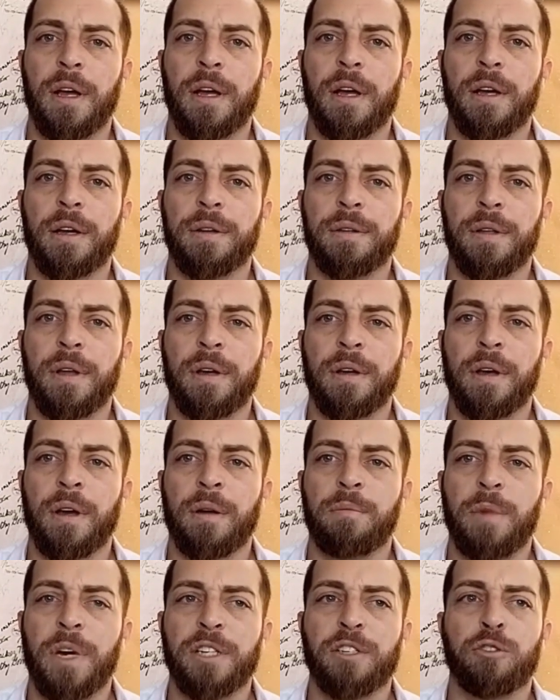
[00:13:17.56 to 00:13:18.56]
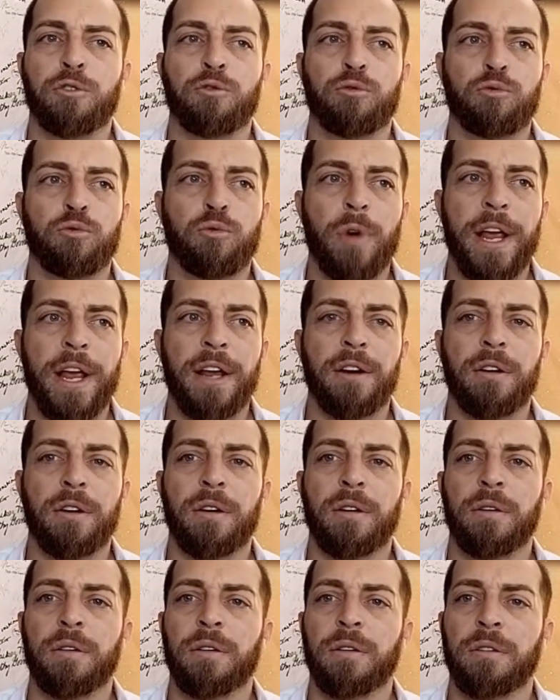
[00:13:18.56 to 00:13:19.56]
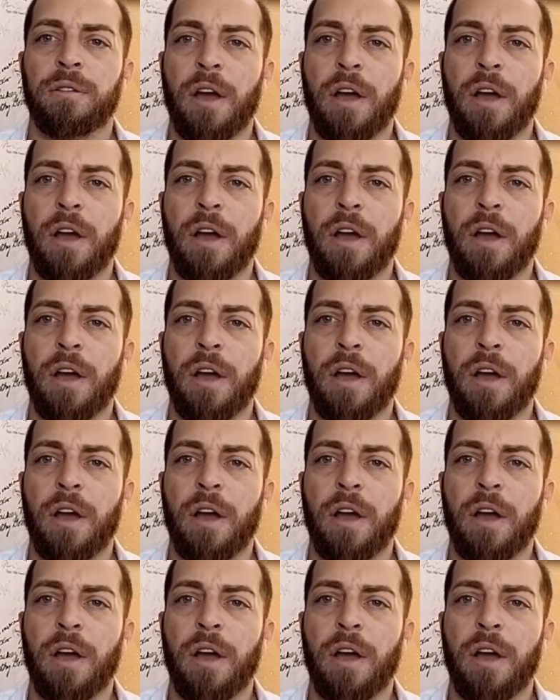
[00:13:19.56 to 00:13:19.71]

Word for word: uh, a much greater